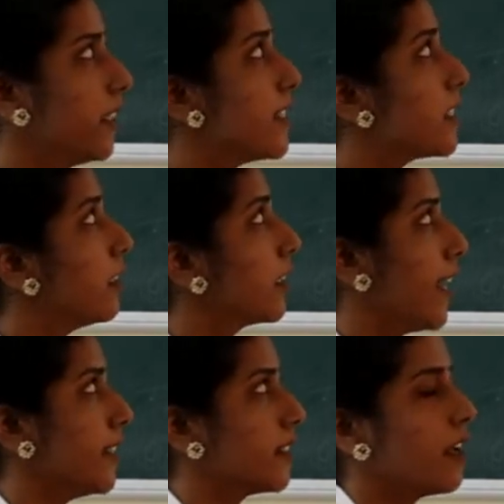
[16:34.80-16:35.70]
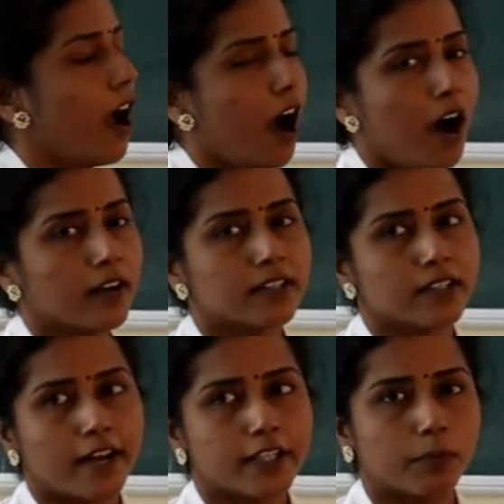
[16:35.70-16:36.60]
That's RICE. R
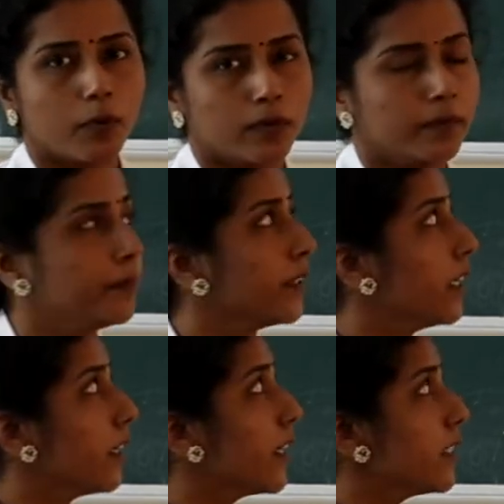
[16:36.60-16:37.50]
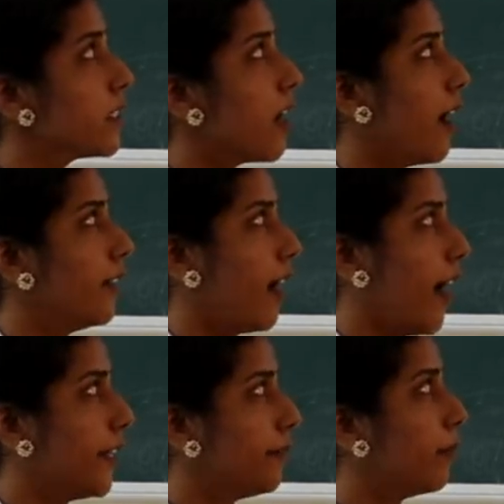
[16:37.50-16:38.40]
stands for rest, and
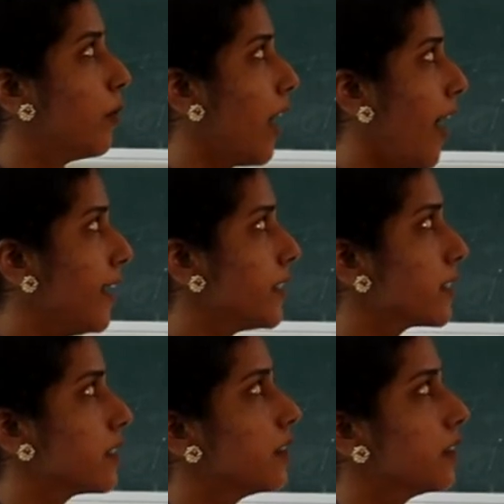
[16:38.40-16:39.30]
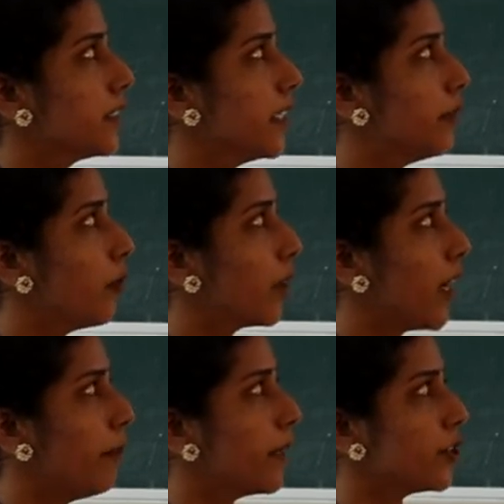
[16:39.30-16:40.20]
I for ice, C for
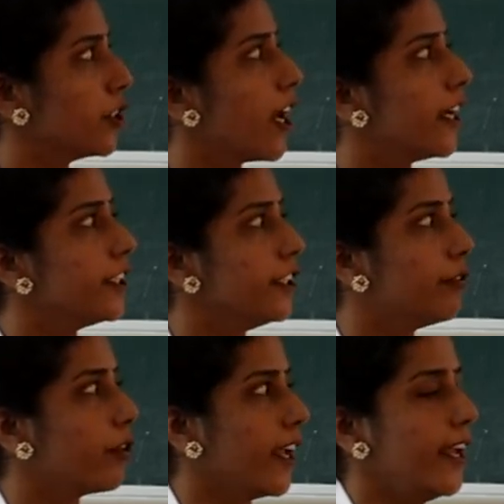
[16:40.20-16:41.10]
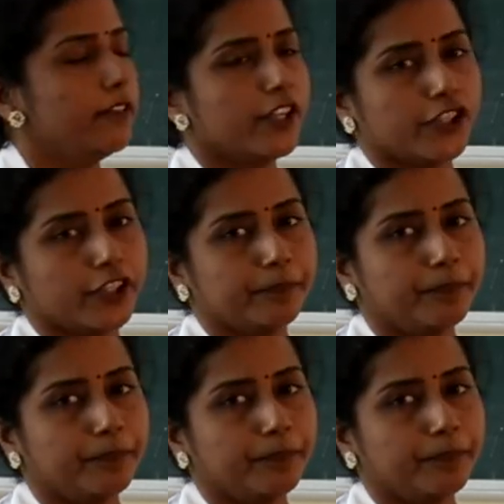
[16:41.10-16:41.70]
compression, and E for elevation.